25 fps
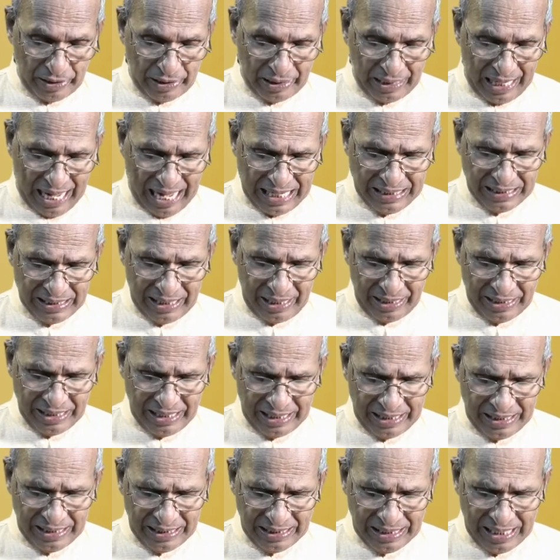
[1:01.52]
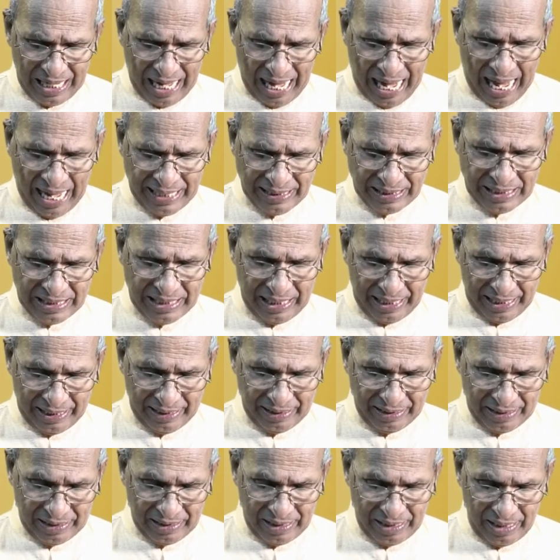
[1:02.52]
transgressions and
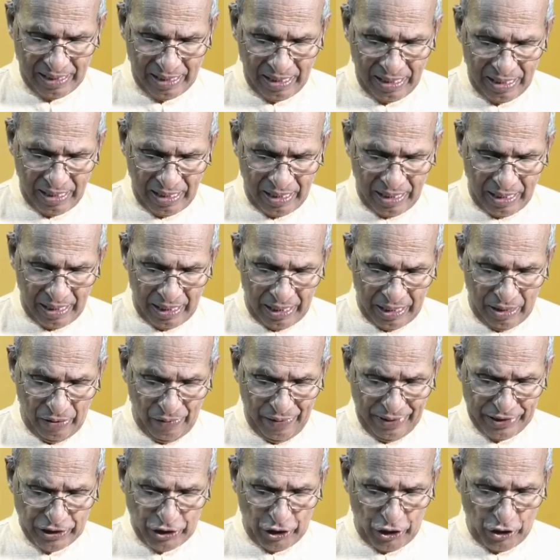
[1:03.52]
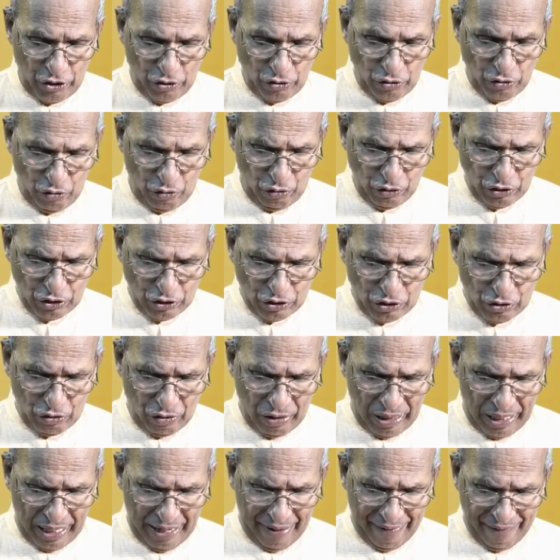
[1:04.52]
sins, in which you used
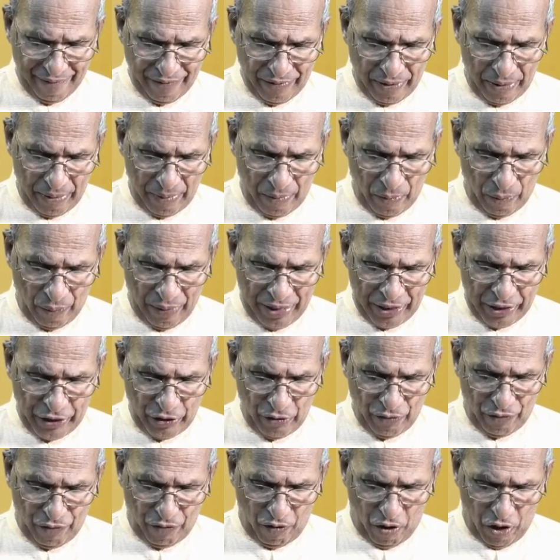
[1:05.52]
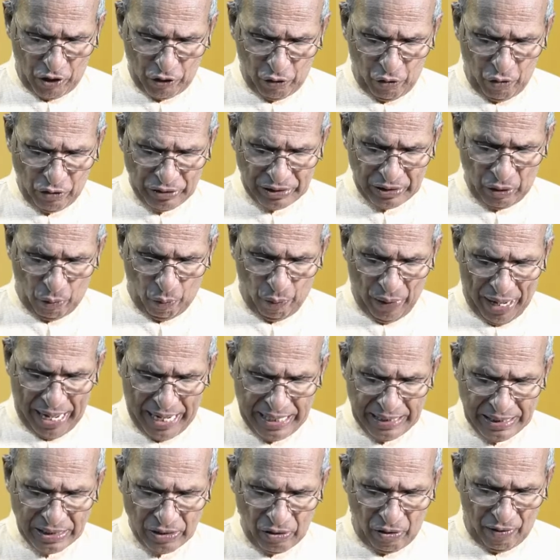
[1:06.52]
to live when you followed the
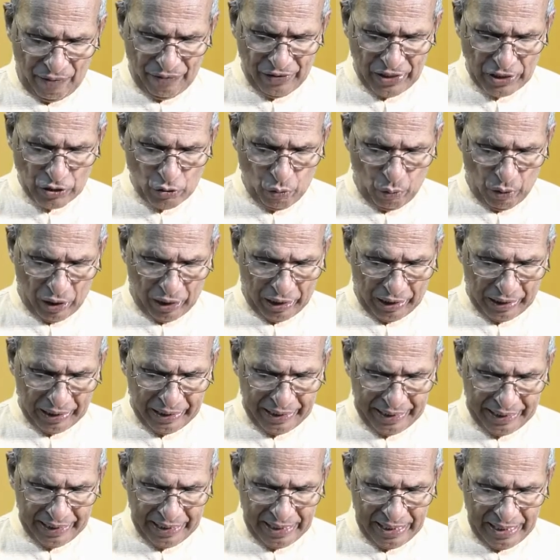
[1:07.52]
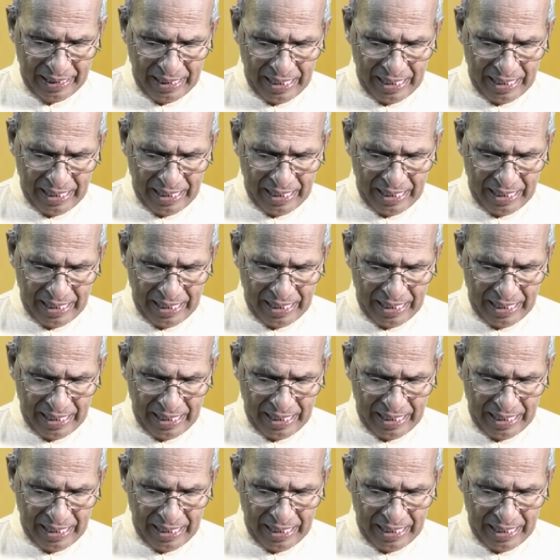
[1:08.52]
ways of this world,